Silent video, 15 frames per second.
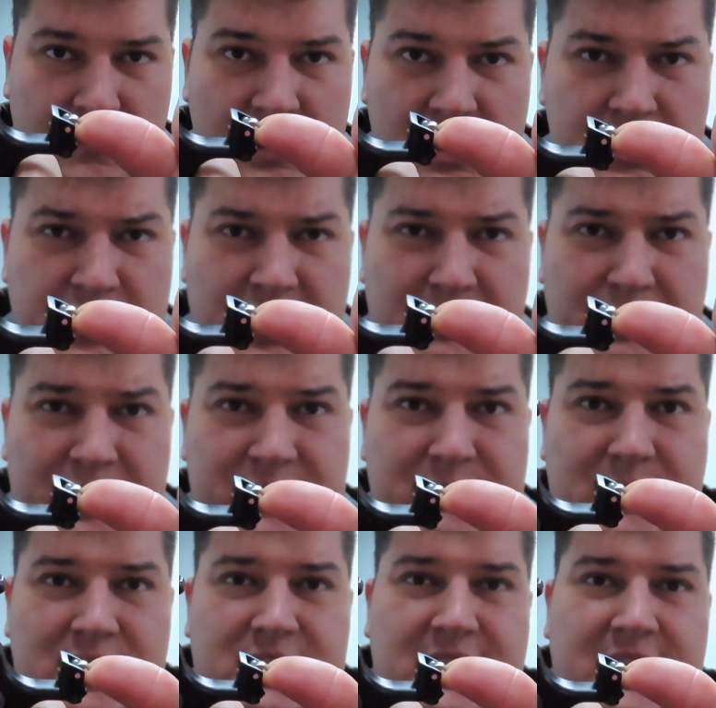You can put as
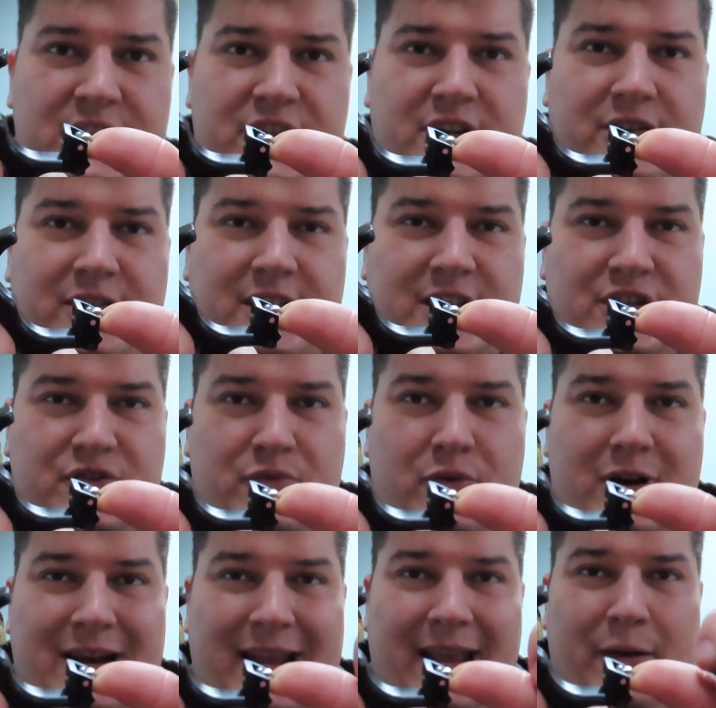much tension on it as you
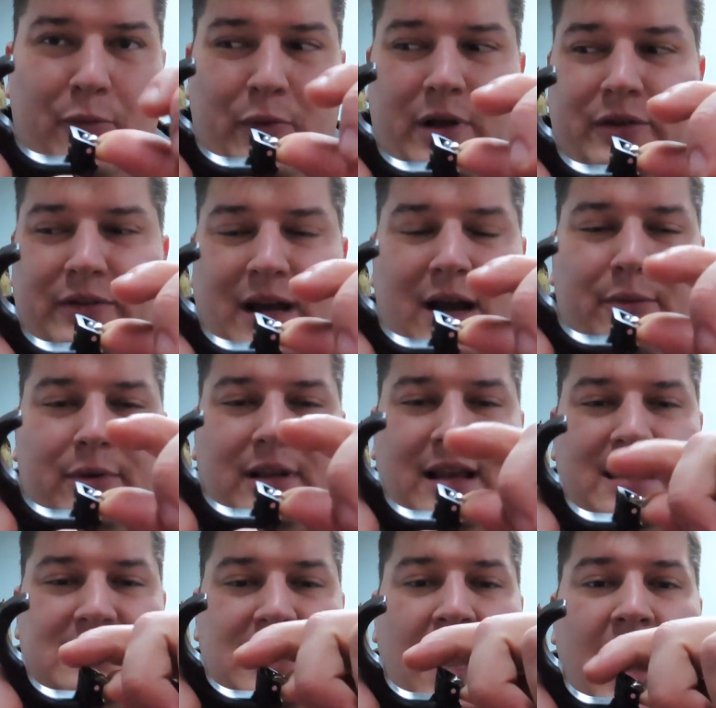want. It will not
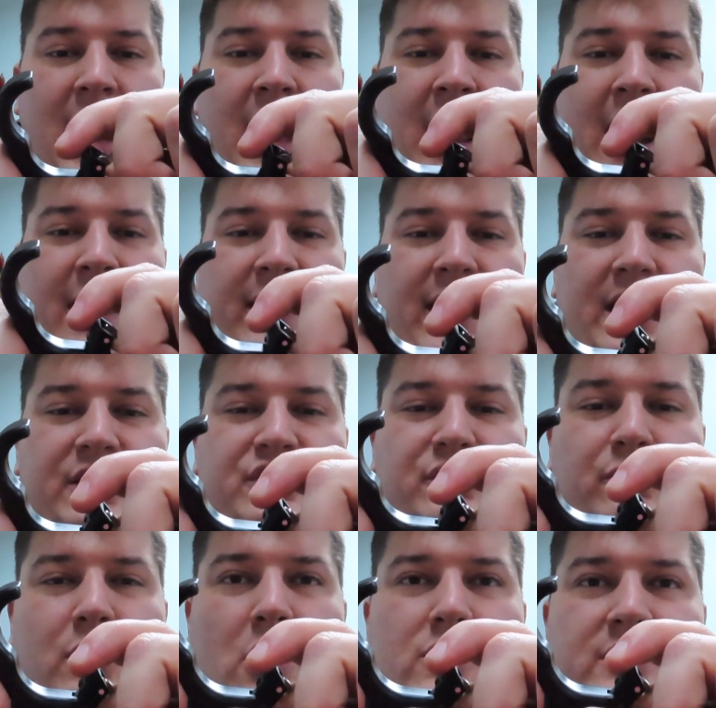release. And then as
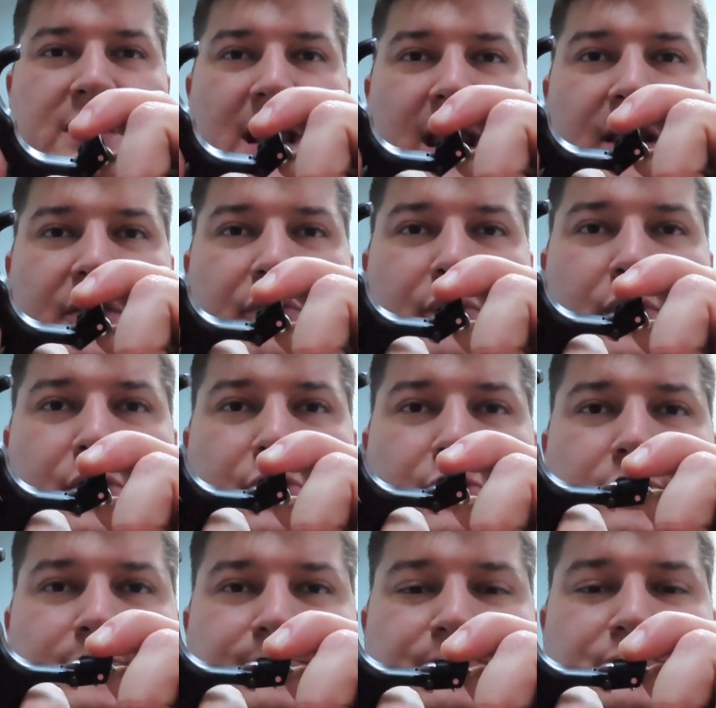you rotate
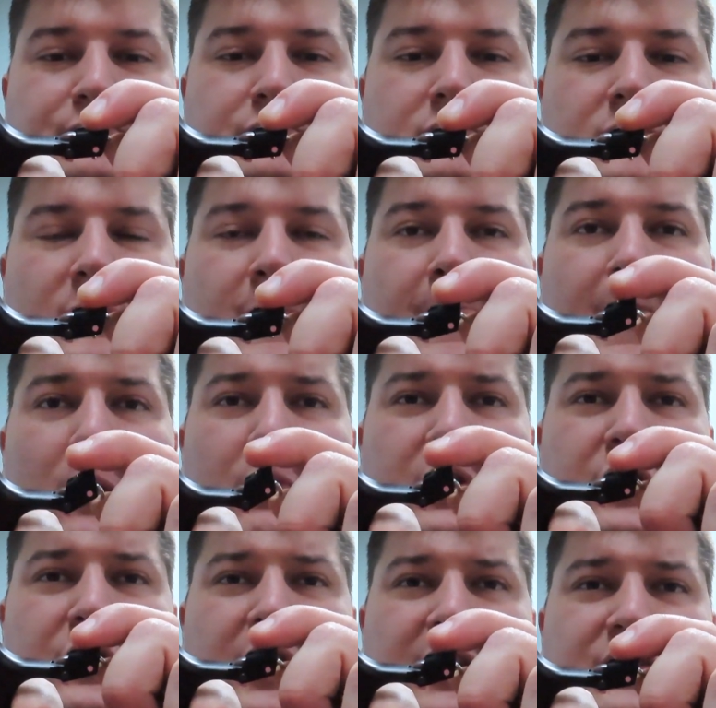through, when
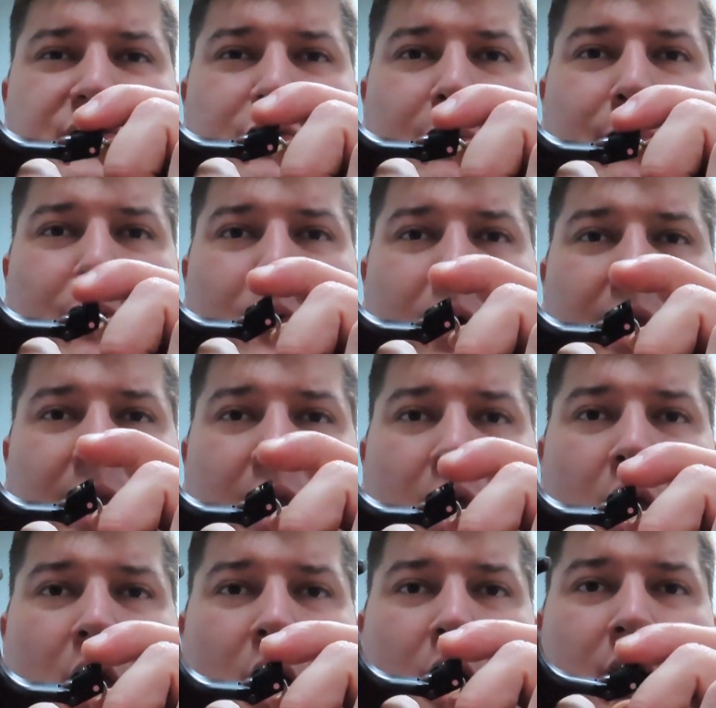you get to a point
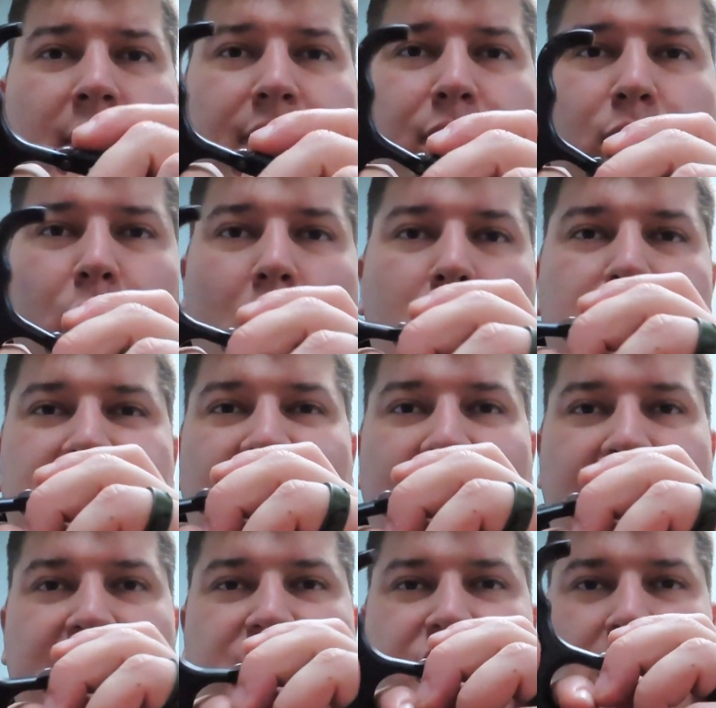of
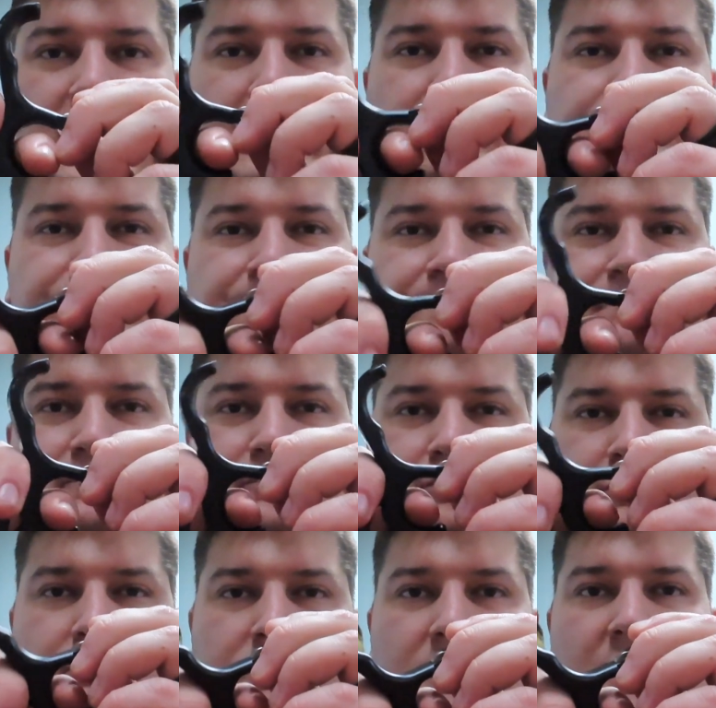rotation,
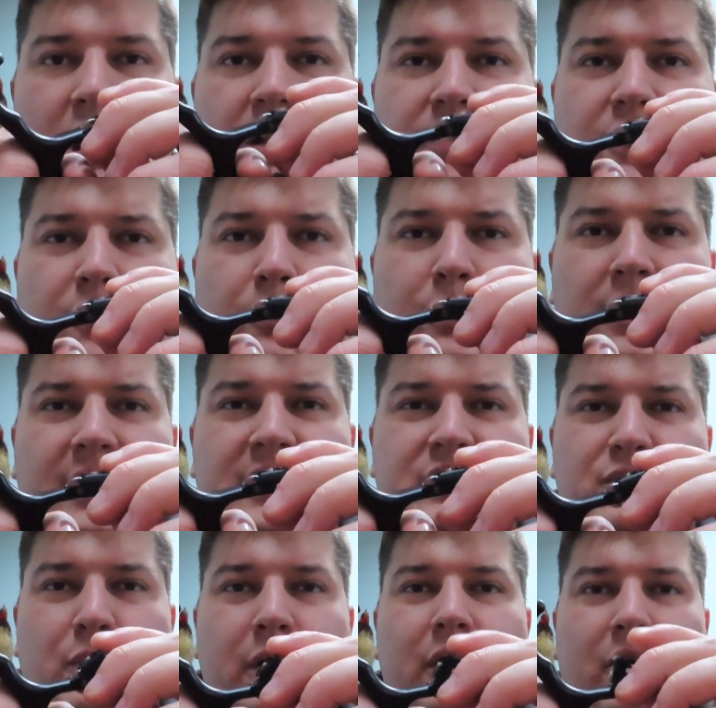the
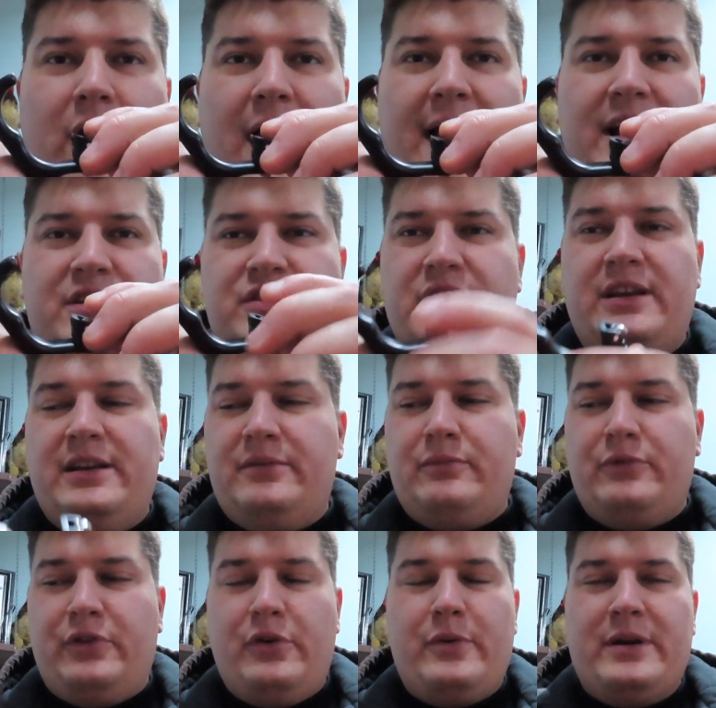release will actually
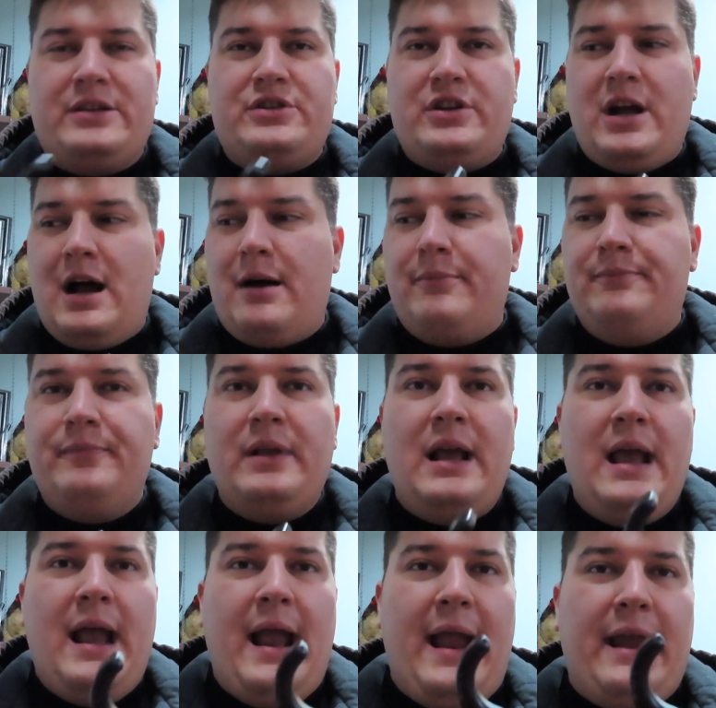do its job
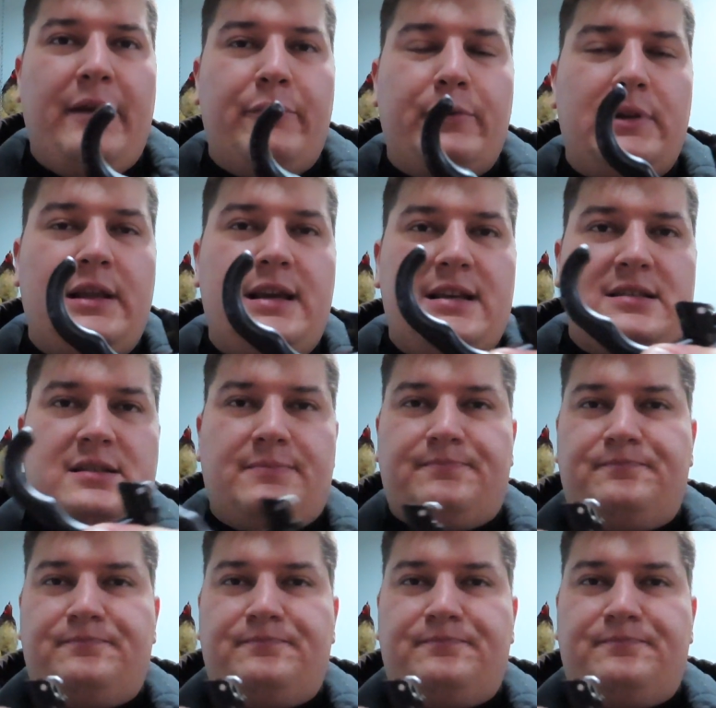and release.